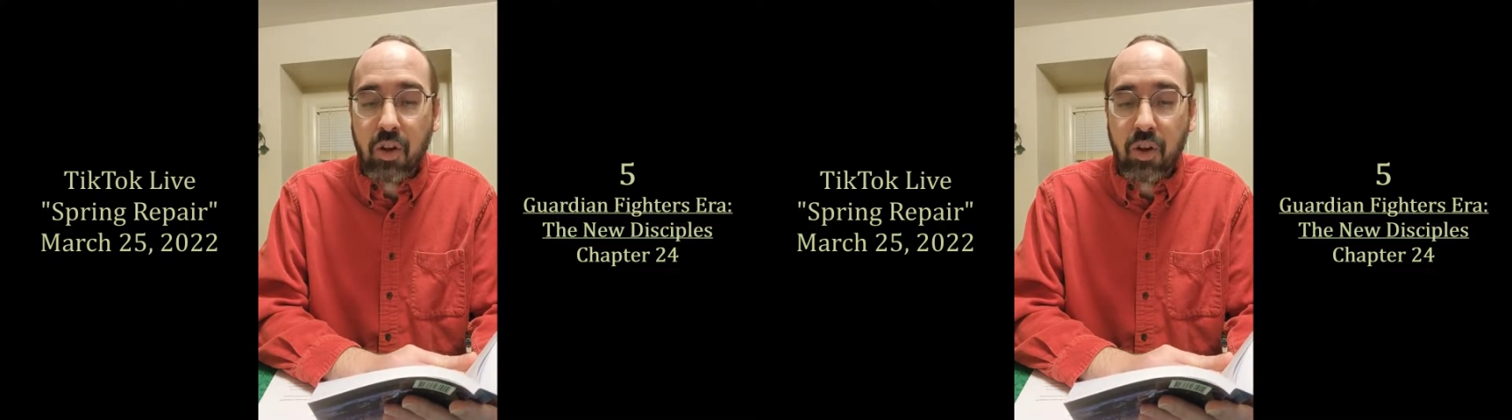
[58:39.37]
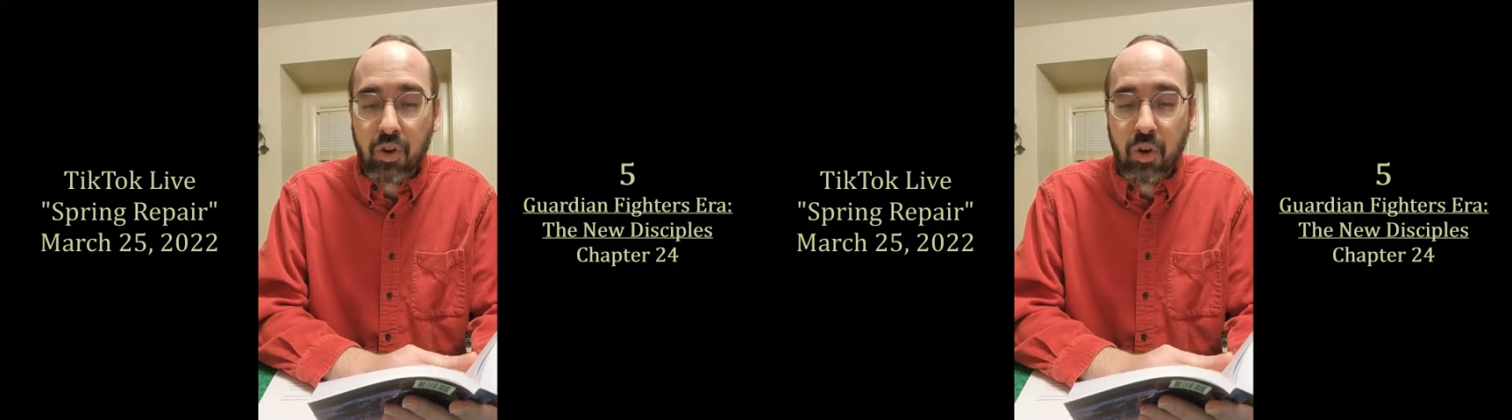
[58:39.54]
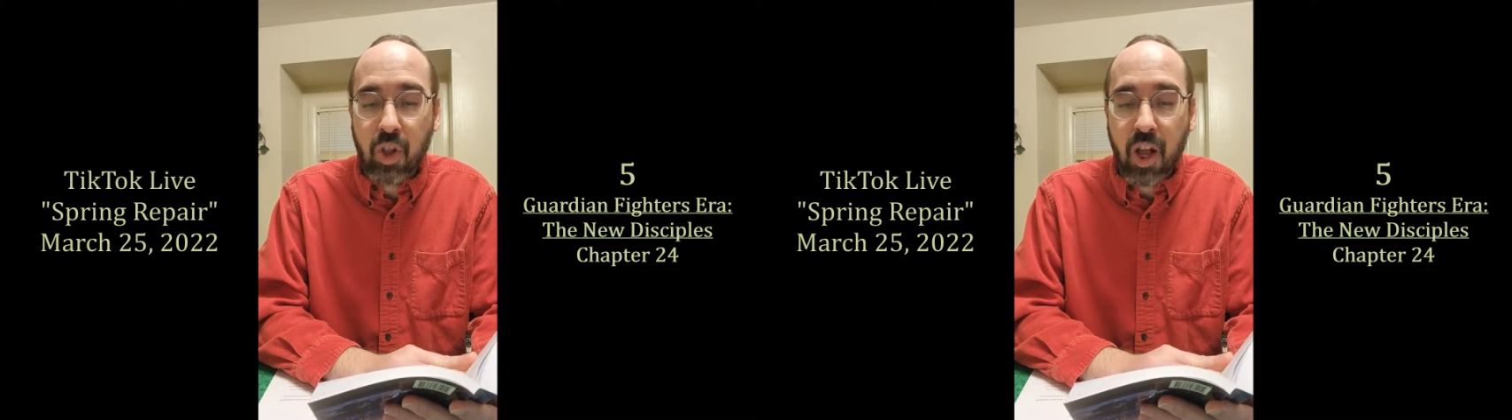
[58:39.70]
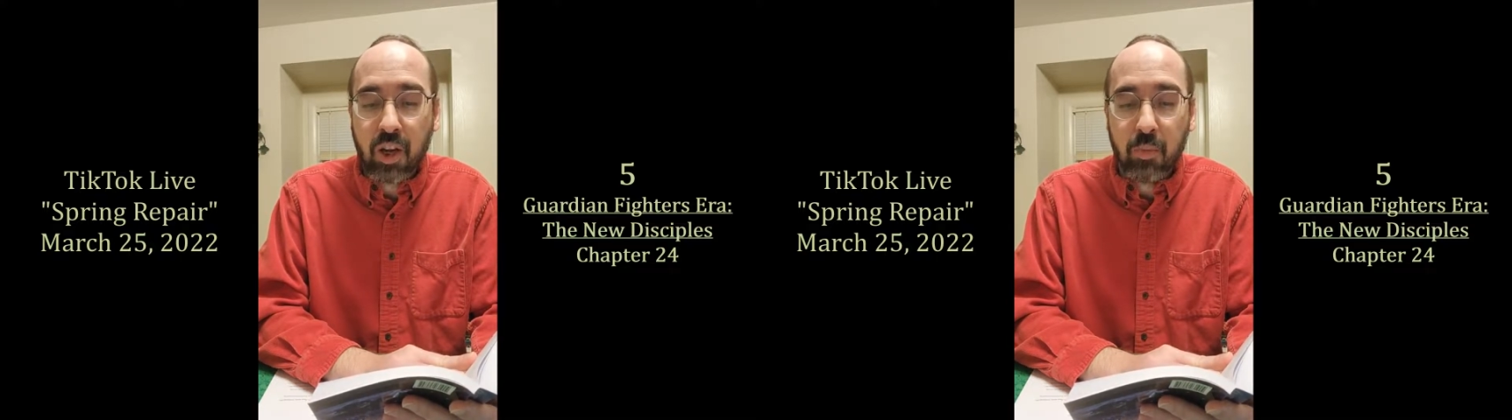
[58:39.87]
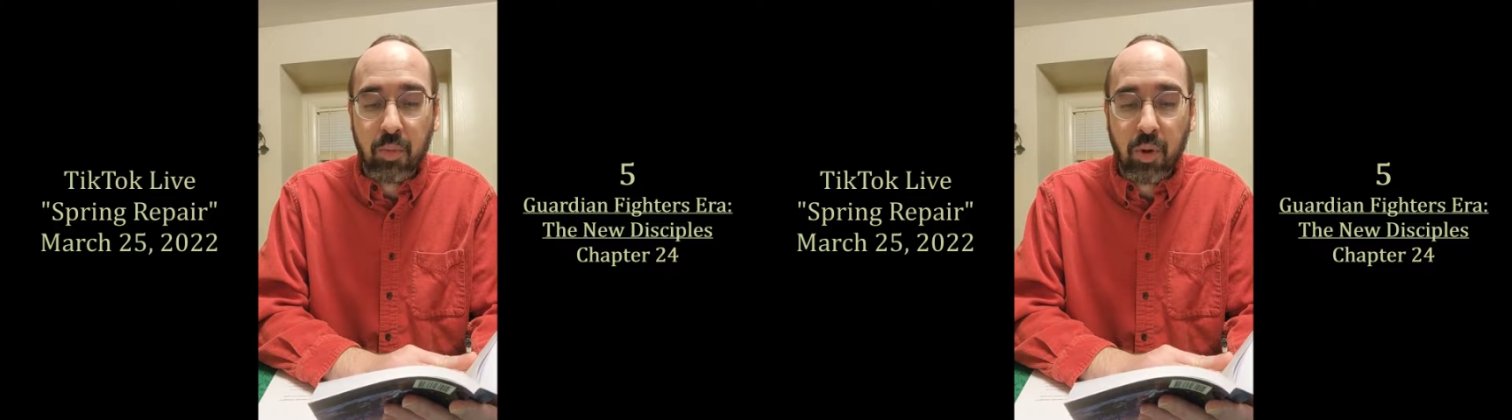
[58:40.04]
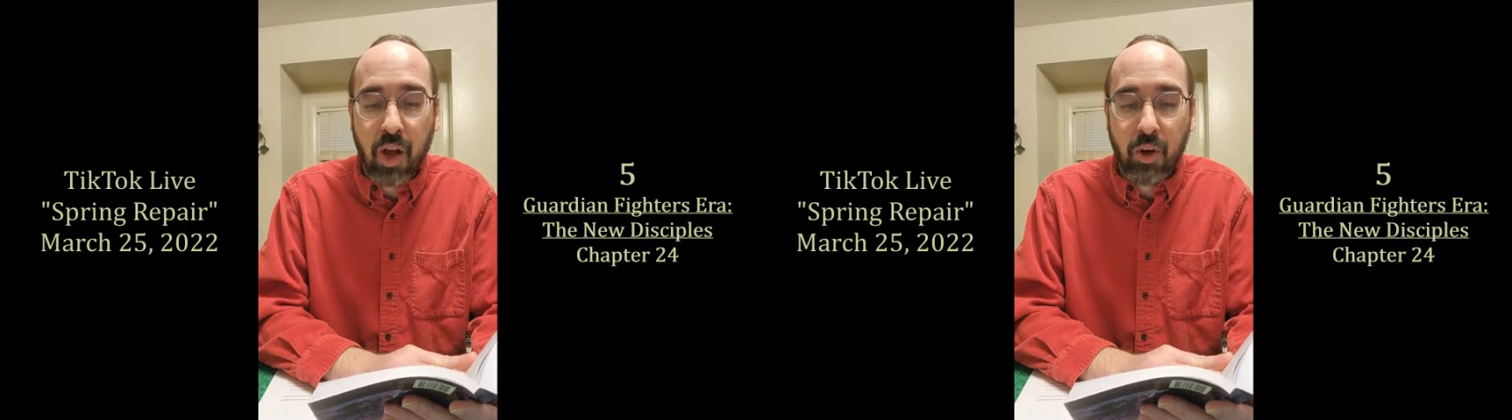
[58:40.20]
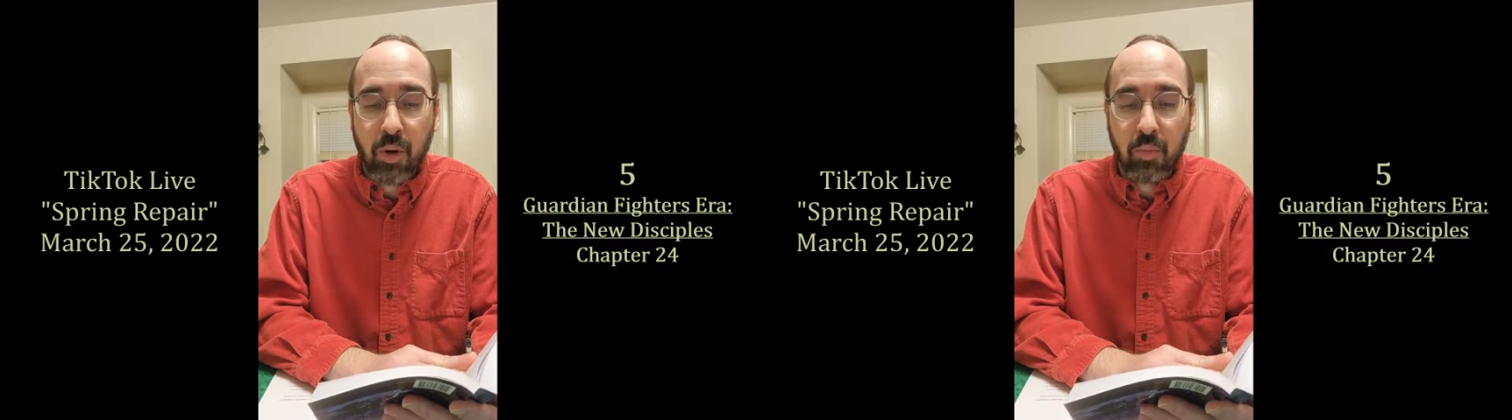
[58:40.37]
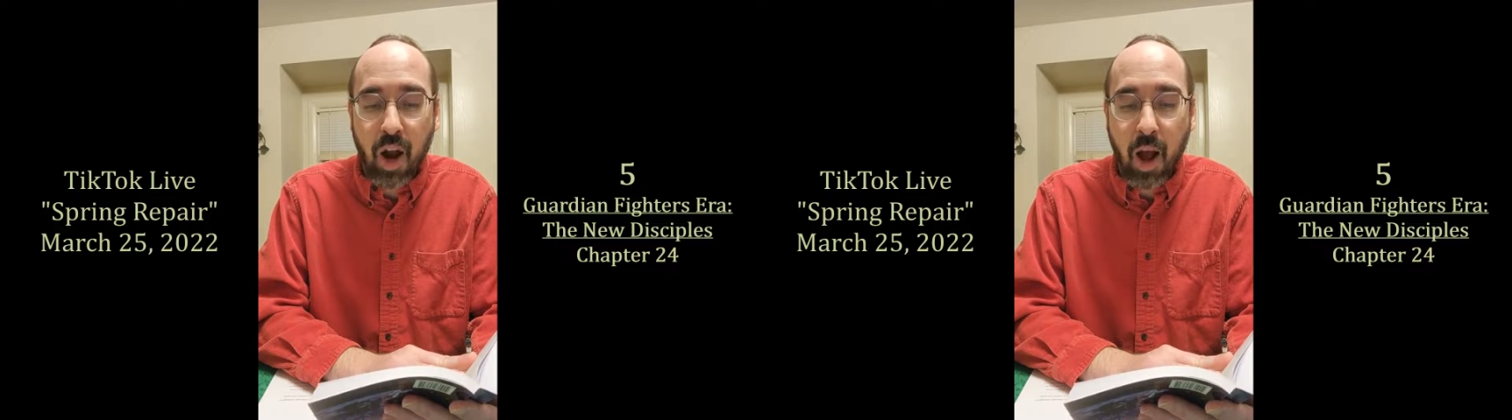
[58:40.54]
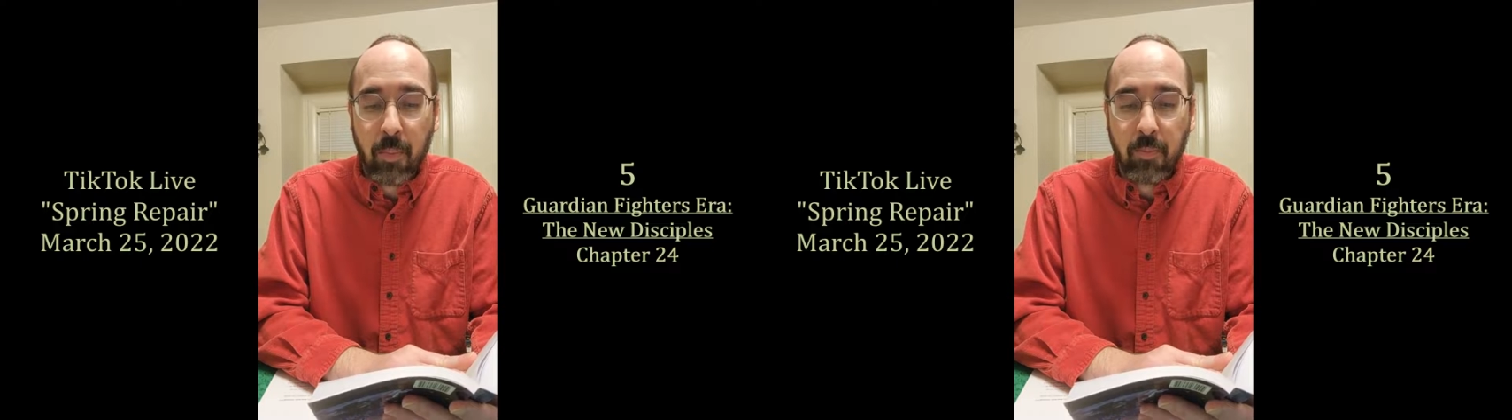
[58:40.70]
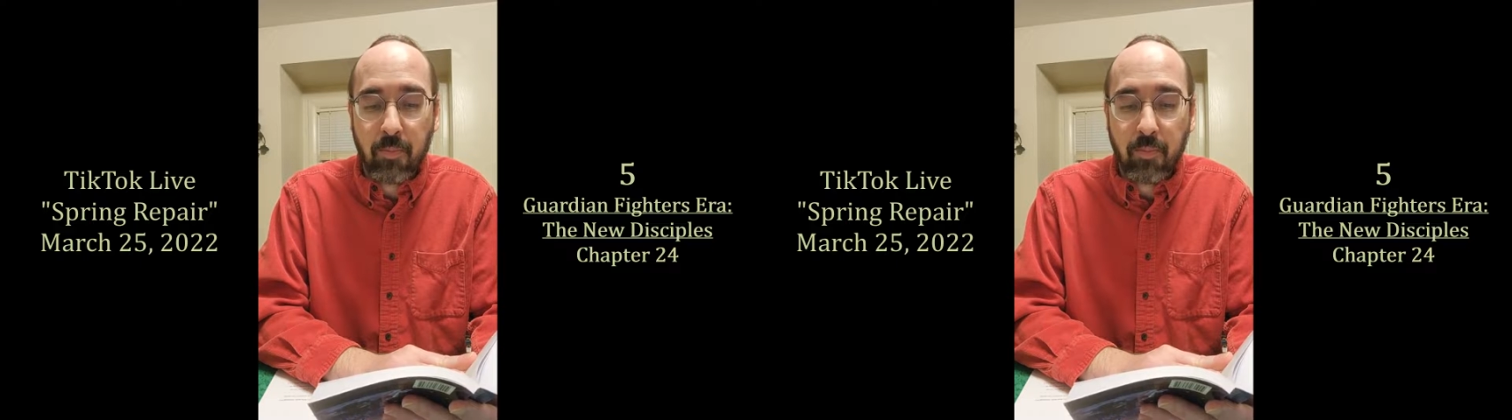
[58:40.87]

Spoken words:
Turlock could pull out her prop.